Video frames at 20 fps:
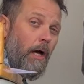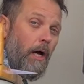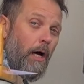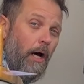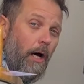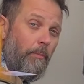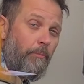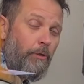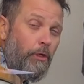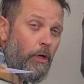
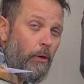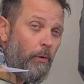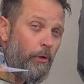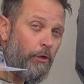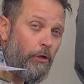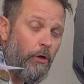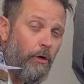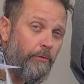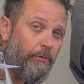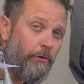I'm going
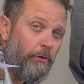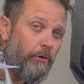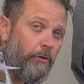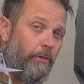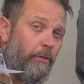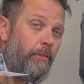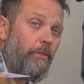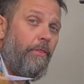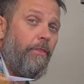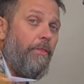over
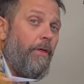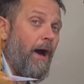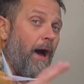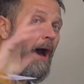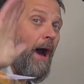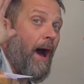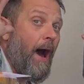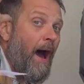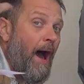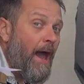the
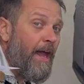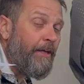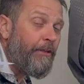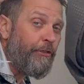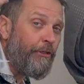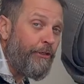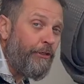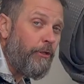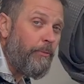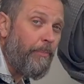
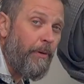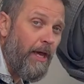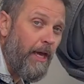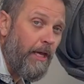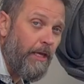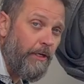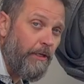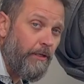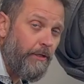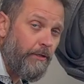highly
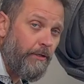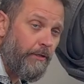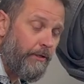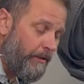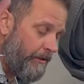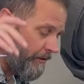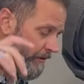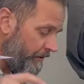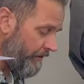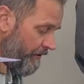debated
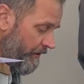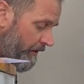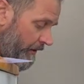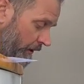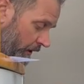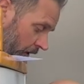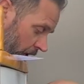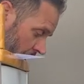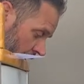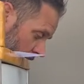
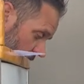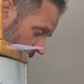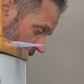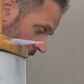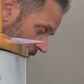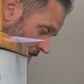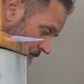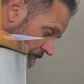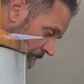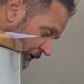
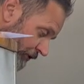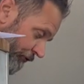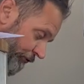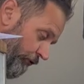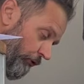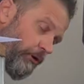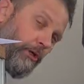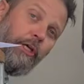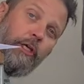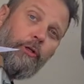
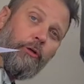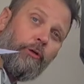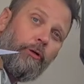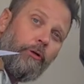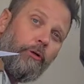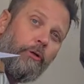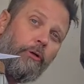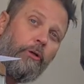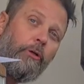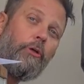Mr.
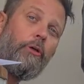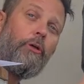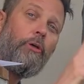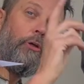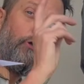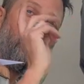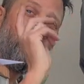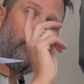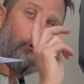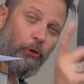Heater
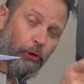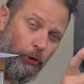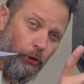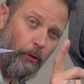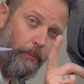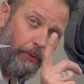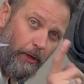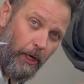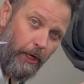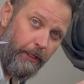Little
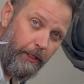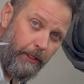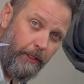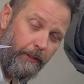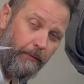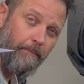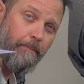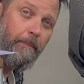Buddy